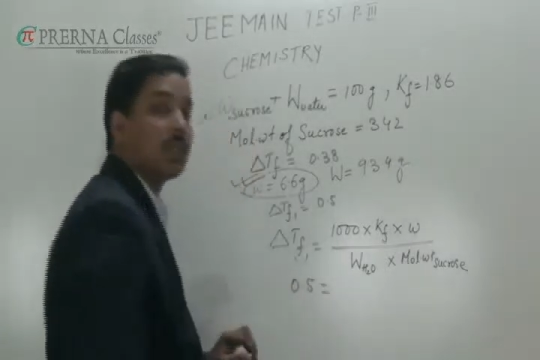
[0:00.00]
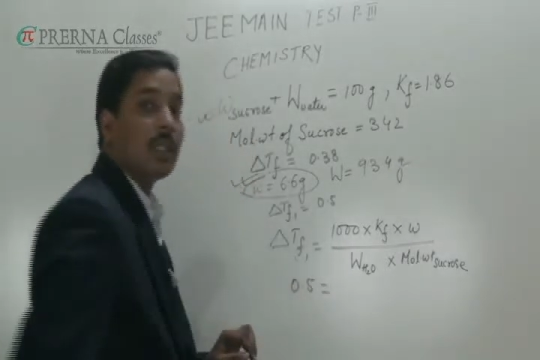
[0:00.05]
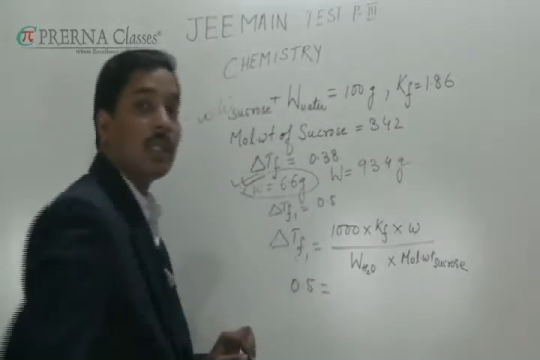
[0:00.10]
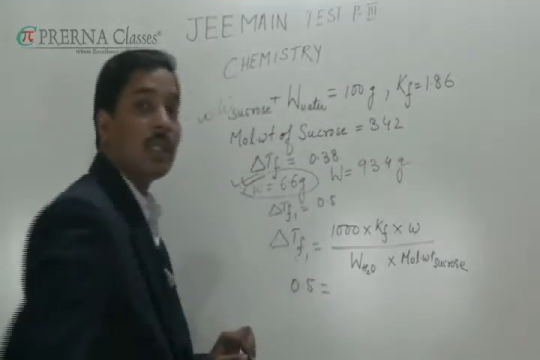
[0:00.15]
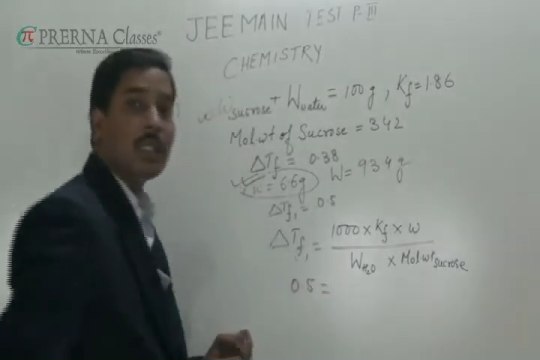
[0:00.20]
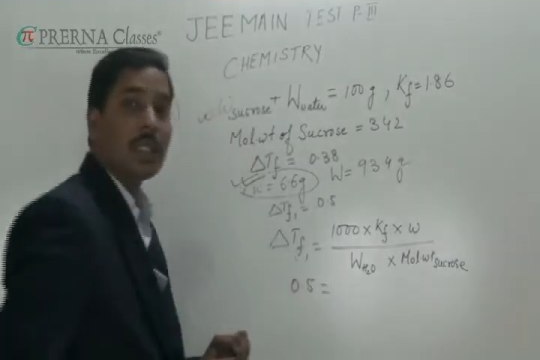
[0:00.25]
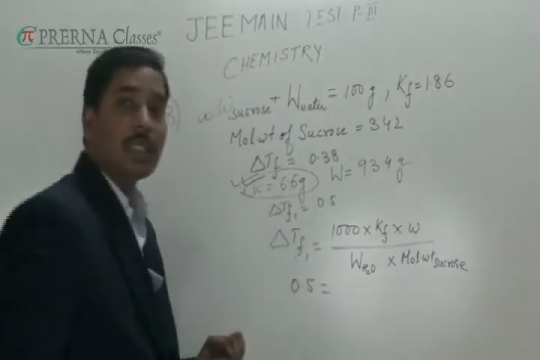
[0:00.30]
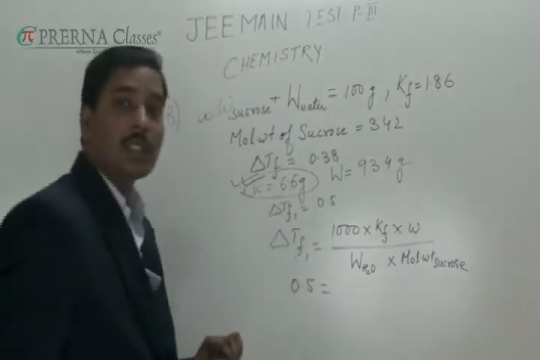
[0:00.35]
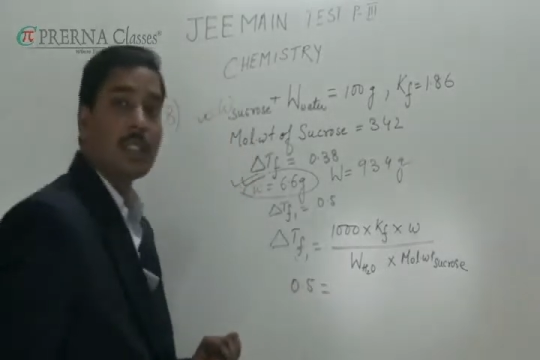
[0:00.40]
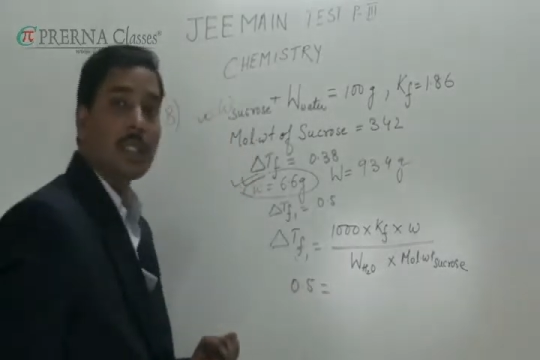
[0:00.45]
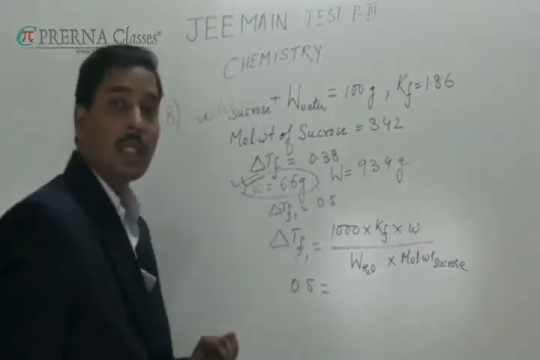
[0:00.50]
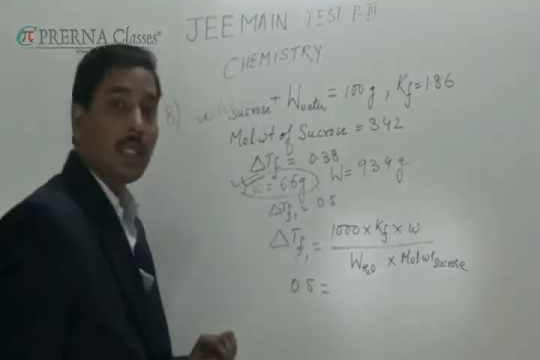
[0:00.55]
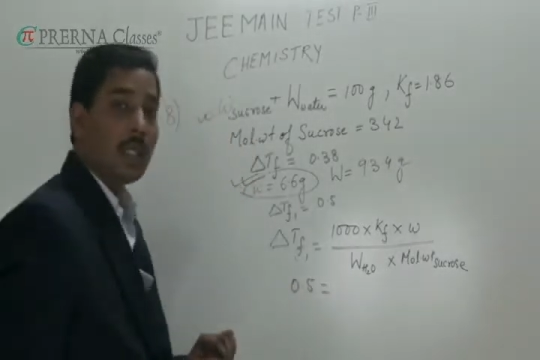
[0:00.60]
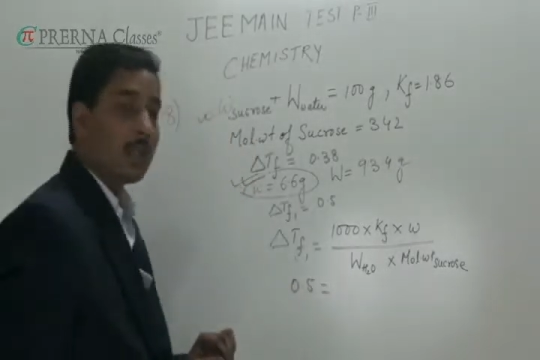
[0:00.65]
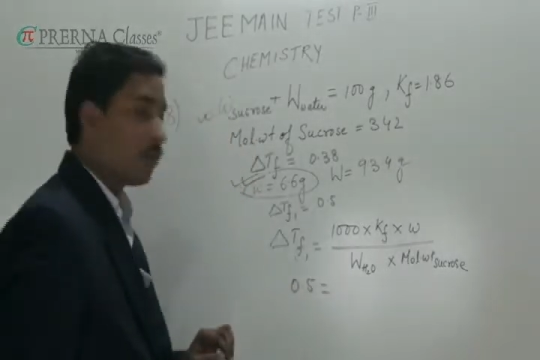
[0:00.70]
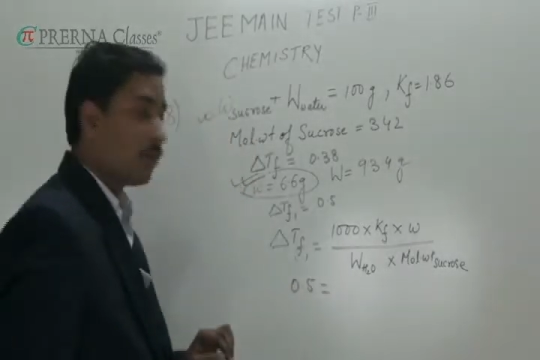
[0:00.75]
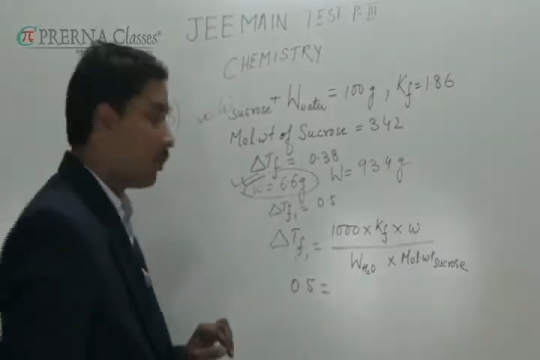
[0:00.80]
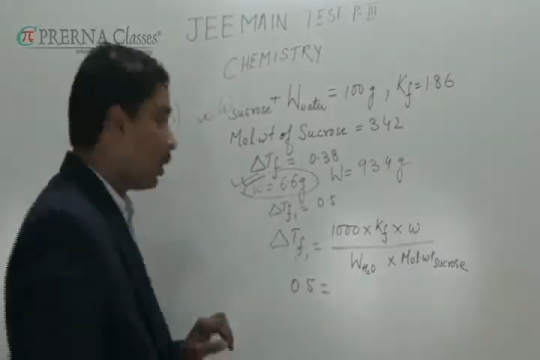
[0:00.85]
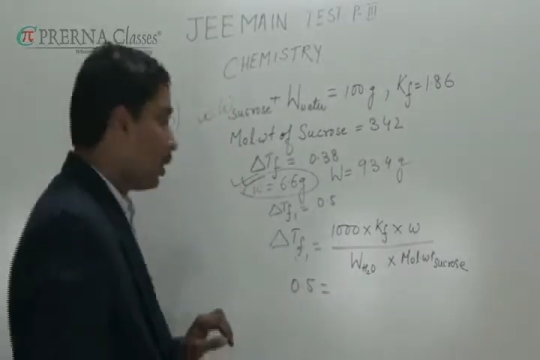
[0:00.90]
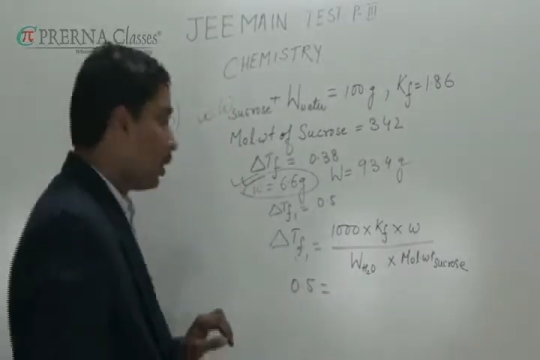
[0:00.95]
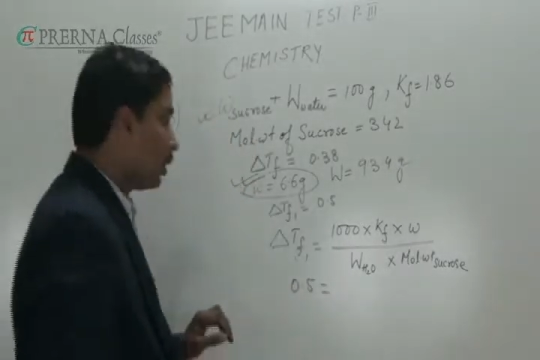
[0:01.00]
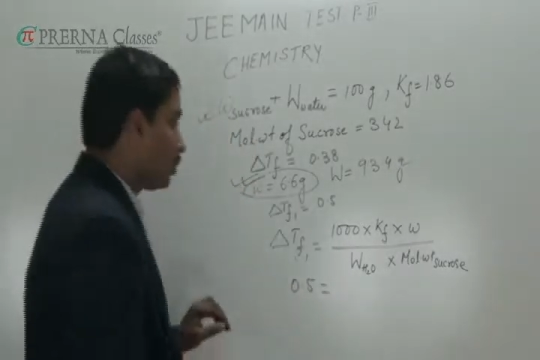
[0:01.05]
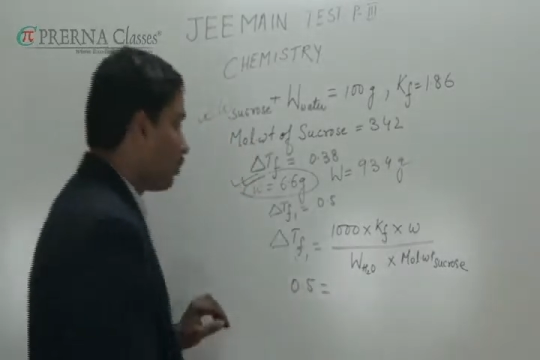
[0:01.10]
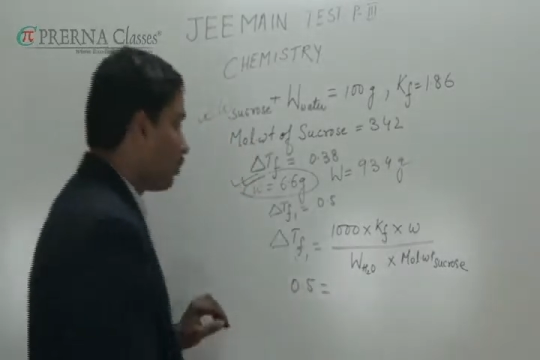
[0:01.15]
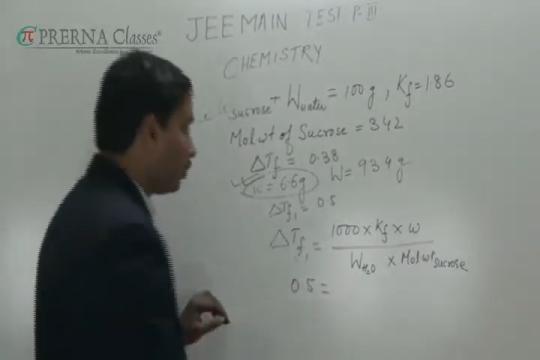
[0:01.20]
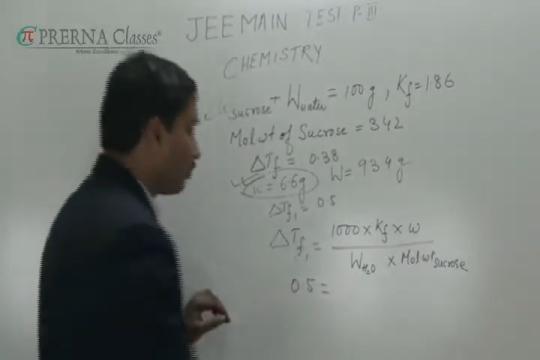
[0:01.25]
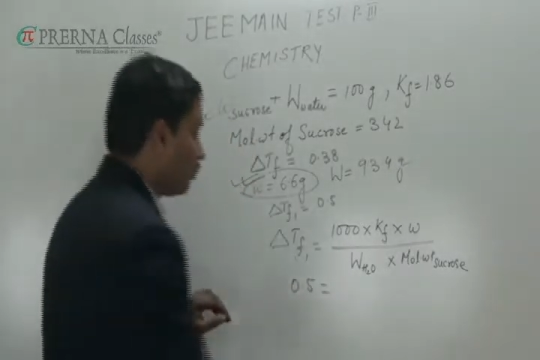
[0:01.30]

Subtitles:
that is equal to